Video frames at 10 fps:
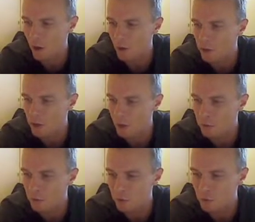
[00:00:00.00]
often I
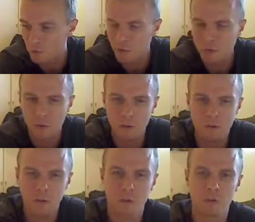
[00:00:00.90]
would do research
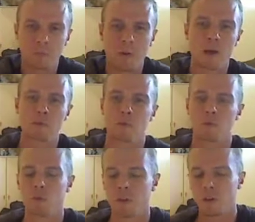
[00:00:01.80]
on password
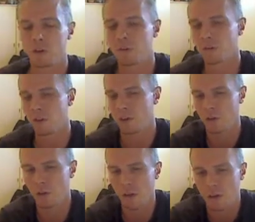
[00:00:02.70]
reuse and